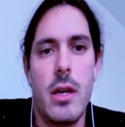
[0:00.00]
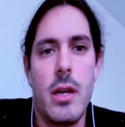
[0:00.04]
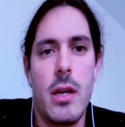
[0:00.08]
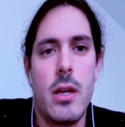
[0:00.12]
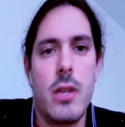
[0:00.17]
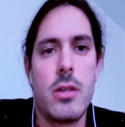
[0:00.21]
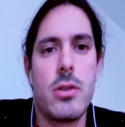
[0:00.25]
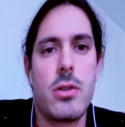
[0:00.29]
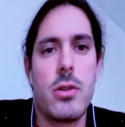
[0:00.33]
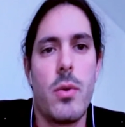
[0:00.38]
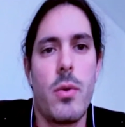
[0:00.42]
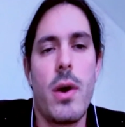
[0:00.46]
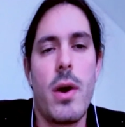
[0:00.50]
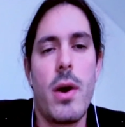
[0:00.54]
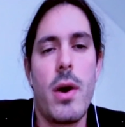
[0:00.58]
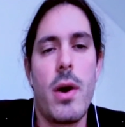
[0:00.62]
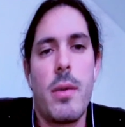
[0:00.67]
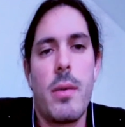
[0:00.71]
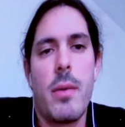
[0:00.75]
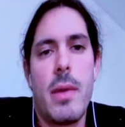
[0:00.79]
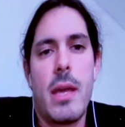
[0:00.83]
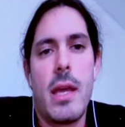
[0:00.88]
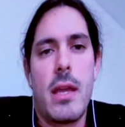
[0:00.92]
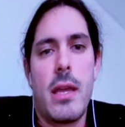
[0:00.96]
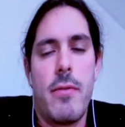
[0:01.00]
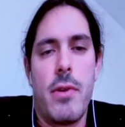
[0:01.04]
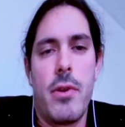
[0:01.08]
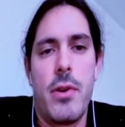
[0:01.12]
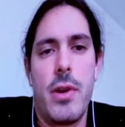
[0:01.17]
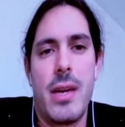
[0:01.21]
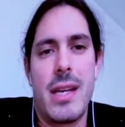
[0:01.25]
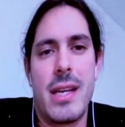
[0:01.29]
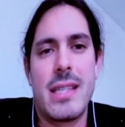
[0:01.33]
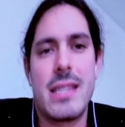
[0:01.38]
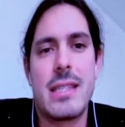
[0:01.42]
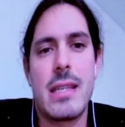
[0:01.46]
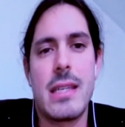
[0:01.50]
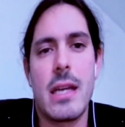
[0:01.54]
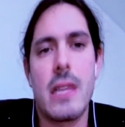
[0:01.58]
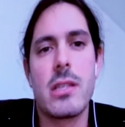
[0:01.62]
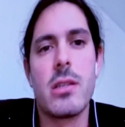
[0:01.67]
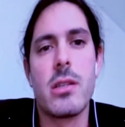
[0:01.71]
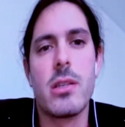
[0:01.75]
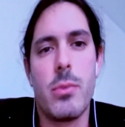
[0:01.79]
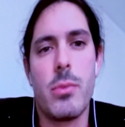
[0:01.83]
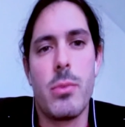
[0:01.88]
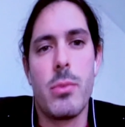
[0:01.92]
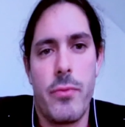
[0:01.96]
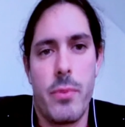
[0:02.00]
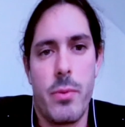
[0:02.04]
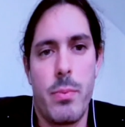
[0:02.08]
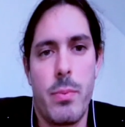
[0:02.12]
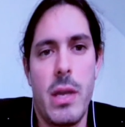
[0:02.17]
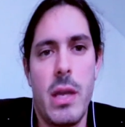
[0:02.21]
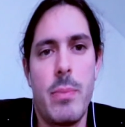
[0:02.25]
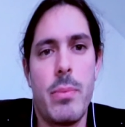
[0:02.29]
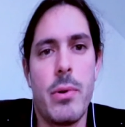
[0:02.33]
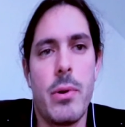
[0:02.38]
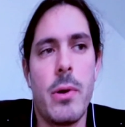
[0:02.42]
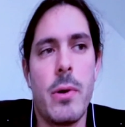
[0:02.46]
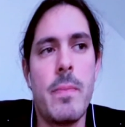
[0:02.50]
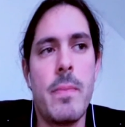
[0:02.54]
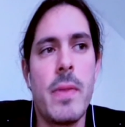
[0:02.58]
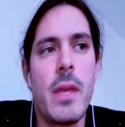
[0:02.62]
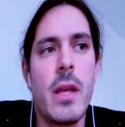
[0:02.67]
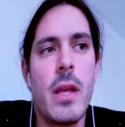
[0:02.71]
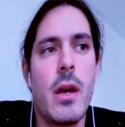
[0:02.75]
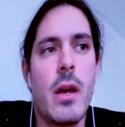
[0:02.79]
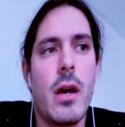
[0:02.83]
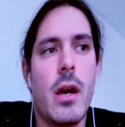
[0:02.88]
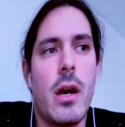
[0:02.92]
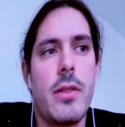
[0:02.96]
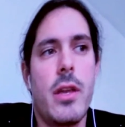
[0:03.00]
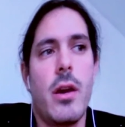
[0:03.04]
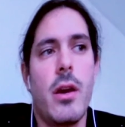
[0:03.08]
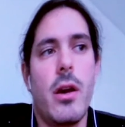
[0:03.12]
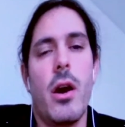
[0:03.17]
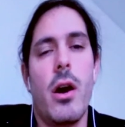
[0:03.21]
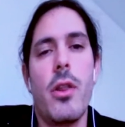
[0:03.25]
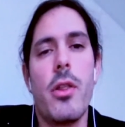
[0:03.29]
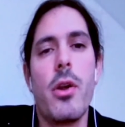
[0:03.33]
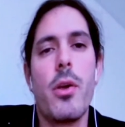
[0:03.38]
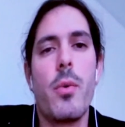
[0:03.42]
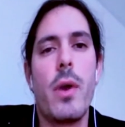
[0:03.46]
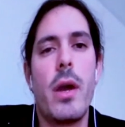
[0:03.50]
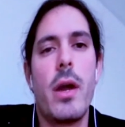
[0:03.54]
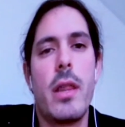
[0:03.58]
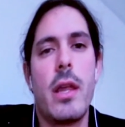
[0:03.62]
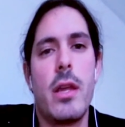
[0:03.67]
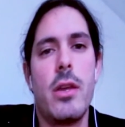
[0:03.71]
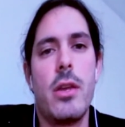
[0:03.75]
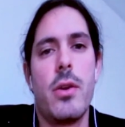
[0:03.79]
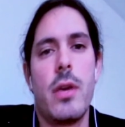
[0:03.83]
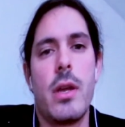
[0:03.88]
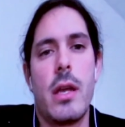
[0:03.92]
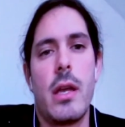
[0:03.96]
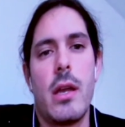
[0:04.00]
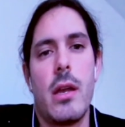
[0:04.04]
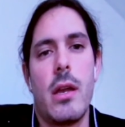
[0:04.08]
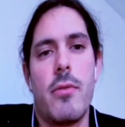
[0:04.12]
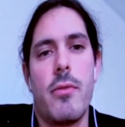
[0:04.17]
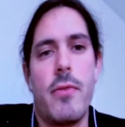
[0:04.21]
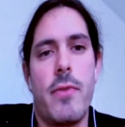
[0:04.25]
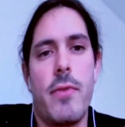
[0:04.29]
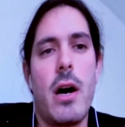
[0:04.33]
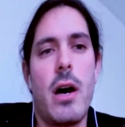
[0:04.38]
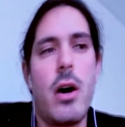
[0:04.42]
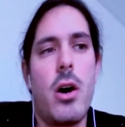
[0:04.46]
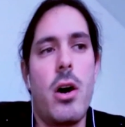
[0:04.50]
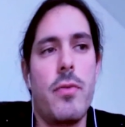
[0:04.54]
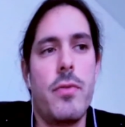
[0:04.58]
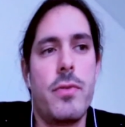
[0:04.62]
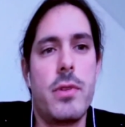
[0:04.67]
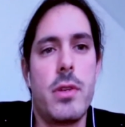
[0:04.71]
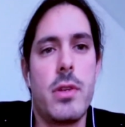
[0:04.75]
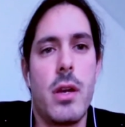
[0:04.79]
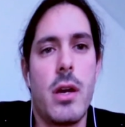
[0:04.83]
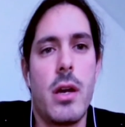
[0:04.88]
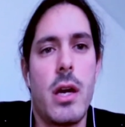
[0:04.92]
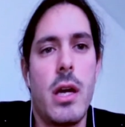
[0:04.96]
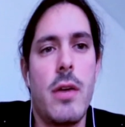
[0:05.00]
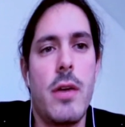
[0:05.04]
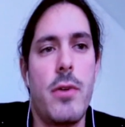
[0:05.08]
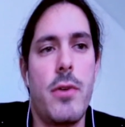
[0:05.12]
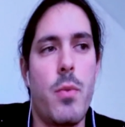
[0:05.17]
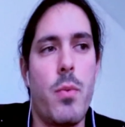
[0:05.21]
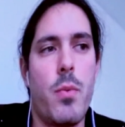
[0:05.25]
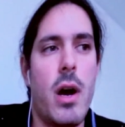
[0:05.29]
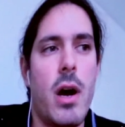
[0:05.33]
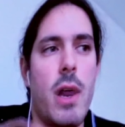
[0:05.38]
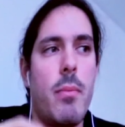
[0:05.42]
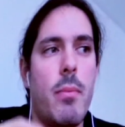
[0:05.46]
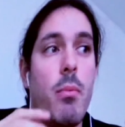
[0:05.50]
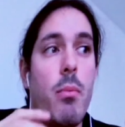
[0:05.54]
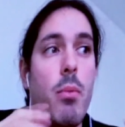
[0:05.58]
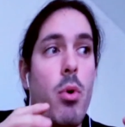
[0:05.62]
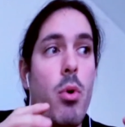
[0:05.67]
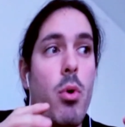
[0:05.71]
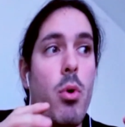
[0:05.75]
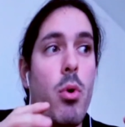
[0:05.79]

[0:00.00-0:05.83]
So I wanted to make it very accessible for people. The other way that you can get involved, if you want more